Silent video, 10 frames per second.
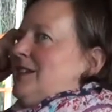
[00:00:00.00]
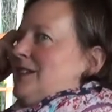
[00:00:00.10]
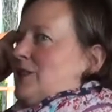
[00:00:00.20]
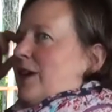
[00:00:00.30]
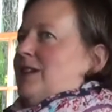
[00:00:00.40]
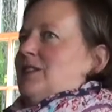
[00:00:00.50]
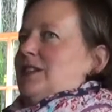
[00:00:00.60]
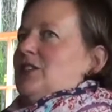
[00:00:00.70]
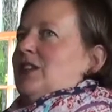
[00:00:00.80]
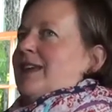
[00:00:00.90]
so I, so
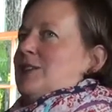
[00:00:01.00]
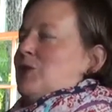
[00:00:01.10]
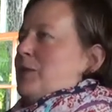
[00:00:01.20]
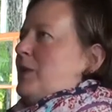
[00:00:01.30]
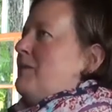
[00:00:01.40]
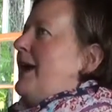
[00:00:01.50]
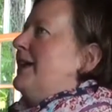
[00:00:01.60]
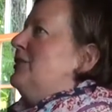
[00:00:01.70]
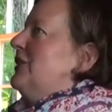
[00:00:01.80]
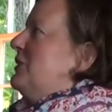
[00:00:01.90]
I took that trip with
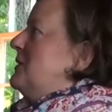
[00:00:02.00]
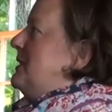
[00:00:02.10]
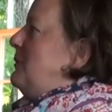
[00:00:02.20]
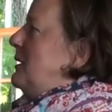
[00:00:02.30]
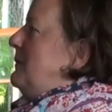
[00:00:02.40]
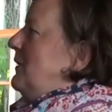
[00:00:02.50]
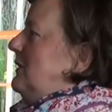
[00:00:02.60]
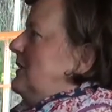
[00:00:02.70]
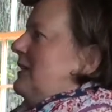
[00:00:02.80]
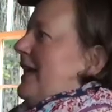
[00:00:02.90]
Michael to go see what a
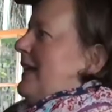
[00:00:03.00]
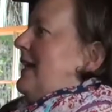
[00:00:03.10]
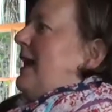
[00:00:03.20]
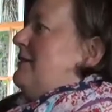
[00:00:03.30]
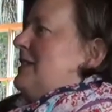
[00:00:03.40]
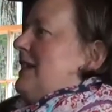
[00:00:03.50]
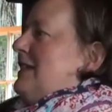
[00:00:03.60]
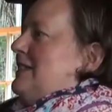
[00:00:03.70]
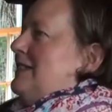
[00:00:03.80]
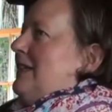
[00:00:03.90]
mill looked like and I was
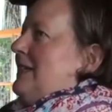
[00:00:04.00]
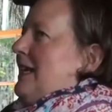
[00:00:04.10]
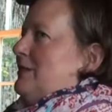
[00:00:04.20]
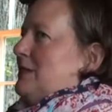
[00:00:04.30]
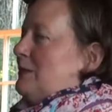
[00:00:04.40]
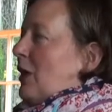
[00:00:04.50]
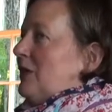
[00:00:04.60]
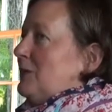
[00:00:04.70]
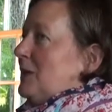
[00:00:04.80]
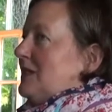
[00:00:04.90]
kind of stunned at how
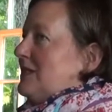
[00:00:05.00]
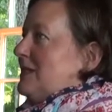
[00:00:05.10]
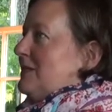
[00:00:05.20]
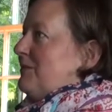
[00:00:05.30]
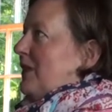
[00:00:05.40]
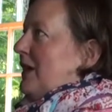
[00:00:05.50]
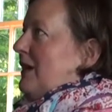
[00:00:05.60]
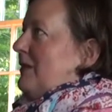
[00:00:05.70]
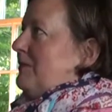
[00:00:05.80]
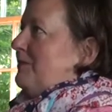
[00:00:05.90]
small it was.
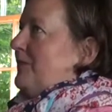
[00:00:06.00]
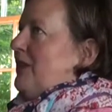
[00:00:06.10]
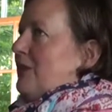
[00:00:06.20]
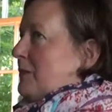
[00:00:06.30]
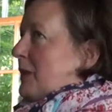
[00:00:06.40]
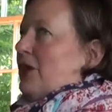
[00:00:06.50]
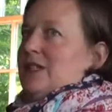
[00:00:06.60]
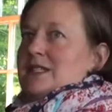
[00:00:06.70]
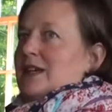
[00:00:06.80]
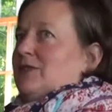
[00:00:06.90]
Um, you know, the
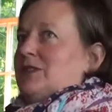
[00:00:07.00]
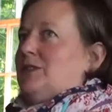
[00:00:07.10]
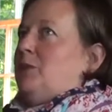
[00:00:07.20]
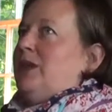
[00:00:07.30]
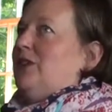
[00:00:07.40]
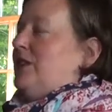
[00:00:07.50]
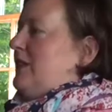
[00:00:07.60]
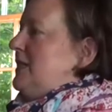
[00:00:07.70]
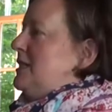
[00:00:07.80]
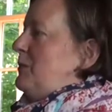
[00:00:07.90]
barn itself was no bigger
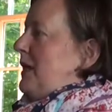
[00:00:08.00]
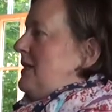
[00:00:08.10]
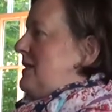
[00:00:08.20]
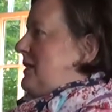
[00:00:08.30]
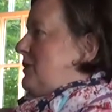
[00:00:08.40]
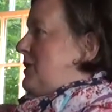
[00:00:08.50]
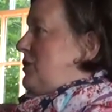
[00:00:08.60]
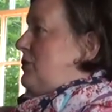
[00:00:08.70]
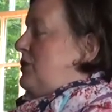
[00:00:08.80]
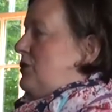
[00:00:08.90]
than this space and it was
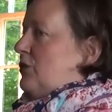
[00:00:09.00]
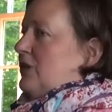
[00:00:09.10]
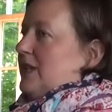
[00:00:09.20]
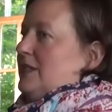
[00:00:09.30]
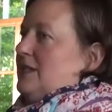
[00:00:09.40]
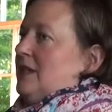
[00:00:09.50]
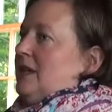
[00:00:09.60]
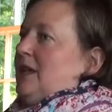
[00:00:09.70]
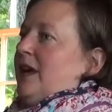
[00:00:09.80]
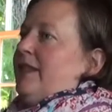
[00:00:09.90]
two stories
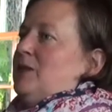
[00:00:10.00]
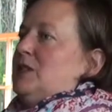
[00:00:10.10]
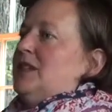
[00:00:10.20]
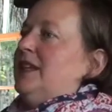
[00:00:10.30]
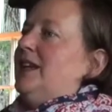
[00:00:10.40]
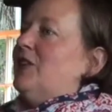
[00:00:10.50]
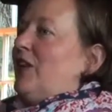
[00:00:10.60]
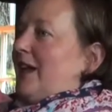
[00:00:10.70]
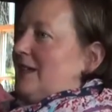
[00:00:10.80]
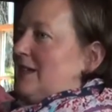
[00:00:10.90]
and they were sending
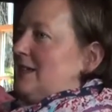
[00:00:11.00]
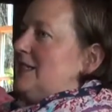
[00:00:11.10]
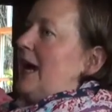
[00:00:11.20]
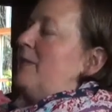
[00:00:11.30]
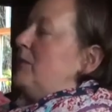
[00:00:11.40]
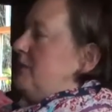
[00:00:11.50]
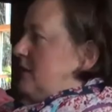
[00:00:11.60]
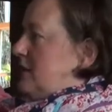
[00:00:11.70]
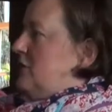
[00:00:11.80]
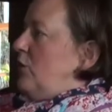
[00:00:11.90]
grain to the
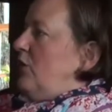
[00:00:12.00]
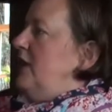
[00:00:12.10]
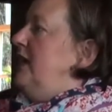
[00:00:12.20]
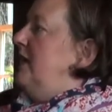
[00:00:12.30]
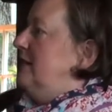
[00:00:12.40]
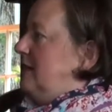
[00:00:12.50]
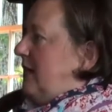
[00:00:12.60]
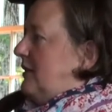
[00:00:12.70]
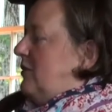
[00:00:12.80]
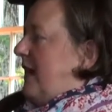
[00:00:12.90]
top story and,
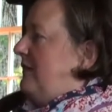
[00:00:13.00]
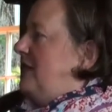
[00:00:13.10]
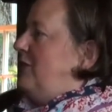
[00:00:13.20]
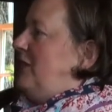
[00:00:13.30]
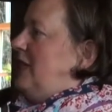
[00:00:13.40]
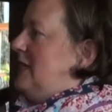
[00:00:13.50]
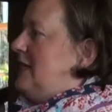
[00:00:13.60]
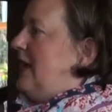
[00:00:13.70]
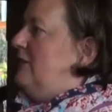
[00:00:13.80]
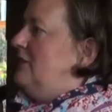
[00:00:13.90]
and gravity feeding
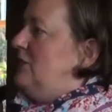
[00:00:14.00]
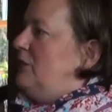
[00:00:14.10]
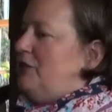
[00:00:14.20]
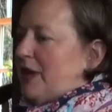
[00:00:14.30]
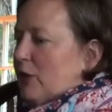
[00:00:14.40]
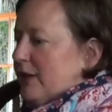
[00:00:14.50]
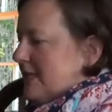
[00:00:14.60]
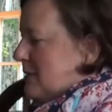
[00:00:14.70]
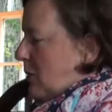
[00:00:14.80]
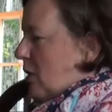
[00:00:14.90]
down to
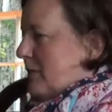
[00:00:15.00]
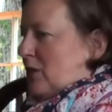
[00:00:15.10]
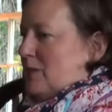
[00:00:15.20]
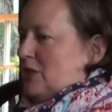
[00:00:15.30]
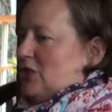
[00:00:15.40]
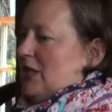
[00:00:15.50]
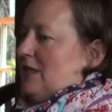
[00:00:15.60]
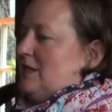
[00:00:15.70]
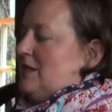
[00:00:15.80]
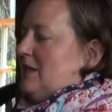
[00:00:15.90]
very small mill
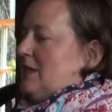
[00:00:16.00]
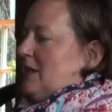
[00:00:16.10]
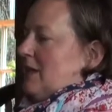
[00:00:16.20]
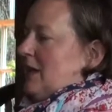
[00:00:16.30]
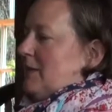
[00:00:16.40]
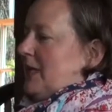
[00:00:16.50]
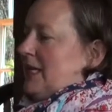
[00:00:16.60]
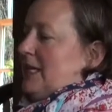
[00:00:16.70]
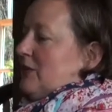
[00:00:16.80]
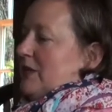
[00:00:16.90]
machines I mean,
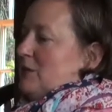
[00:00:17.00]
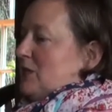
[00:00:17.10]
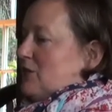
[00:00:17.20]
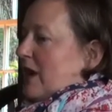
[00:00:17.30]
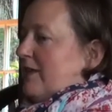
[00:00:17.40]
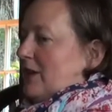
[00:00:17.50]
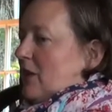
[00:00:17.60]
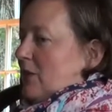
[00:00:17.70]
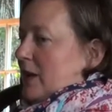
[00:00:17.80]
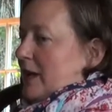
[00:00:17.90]
here he was driving
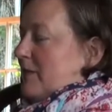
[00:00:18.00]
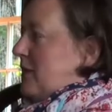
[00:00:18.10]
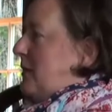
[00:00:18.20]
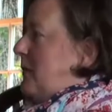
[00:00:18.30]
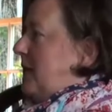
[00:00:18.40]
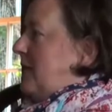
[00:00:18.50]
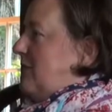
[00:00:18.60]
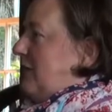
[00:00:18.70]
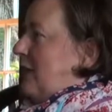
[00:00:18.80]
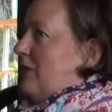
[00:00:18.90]
all the way up there to pick
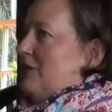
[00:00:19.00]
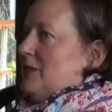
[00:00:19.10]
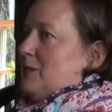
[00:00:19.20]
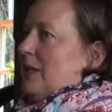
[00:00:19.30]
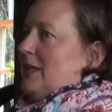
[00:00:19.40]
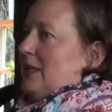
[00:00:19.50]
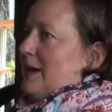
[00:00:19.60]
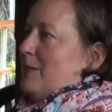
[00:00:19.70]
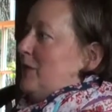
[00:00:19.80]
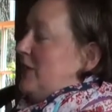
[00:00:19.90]
up flour for his baking
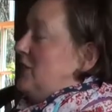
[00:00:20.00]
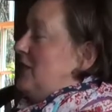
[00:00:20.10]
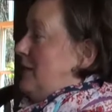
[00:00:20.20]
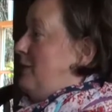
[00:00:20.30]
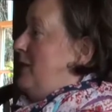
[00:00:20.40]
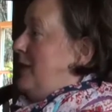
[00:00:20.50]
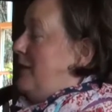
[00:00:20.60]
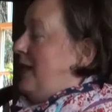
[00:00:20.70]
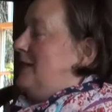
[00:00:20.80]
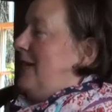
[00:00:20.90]
operation and bring
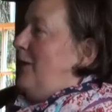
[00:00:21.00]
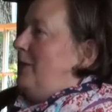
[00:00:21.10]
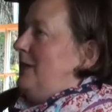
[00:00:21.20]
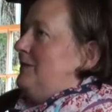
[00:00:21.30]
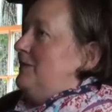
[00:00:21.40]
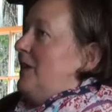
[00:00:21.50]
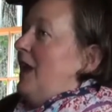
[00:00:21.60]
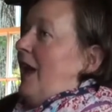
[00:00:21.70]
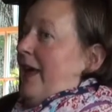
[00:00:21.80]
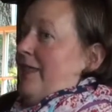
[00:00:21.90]
it back to Albion.
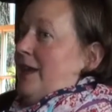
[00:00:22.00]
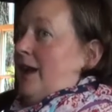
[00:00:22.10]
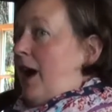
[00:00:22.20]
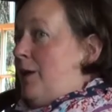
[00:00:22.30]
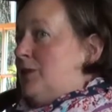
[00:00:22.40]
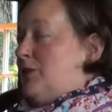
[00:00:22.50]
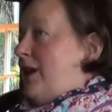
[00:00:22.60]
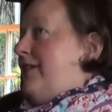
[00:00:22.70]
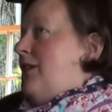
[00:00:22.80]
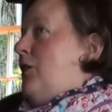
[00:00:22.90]
And then I was
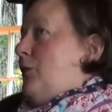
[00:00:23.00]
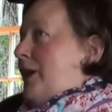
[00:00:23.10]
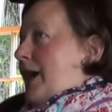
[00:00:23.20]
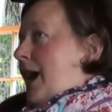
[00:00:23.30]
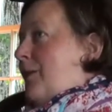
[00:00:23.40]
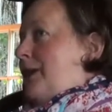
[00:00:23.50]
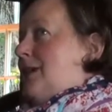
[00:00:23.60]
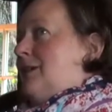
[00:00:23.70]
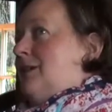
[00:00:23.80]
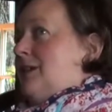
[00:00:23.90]
driving all the way to
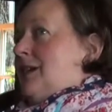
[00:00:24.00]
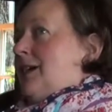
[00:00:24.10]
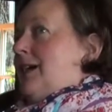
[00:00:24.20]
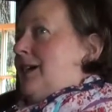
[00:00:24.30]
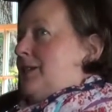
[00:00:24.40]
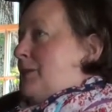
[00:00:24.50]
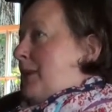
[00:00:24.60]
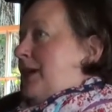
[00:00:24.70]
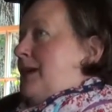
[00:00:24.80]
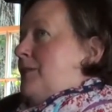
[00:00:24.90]
Albion uh, to
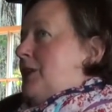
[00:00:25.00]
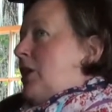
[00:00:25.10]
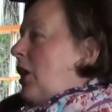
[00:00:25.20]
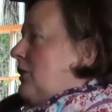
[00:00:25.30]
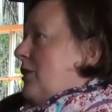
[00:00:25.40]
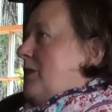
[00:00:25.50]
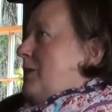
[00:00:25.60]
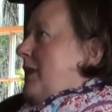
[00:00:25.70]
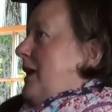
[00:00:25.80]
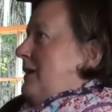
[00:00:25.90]
pick up a carload
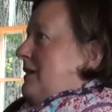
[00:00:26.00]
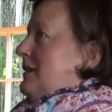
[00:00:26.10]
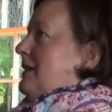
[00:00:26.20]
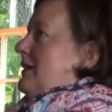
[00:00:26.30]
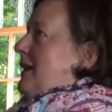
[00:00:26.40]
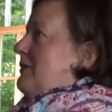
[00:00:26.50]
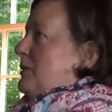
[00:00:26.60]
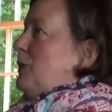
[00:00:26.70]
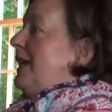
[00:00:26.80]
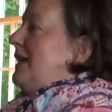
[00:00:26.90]
of bread
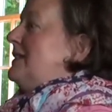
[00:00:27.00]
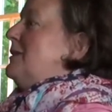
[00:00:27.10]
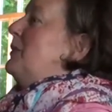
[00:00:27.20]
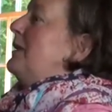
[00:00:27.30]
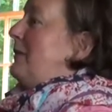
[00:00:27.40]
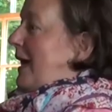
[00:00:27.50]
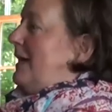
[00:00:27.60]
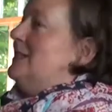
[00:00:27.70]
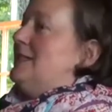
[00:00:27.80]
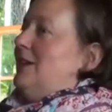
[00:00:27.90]
every week to bring
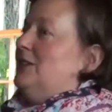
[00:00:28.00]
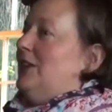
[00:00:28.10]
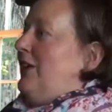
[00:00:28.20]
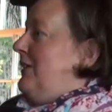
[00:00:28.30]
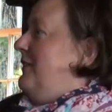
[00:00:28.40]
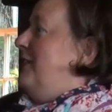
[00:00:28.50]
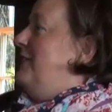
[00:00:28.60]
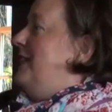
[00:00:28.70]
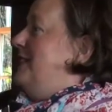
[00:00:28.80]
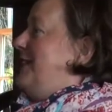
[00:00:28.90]
back and sell to all of our
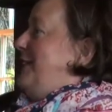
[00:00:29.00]
friends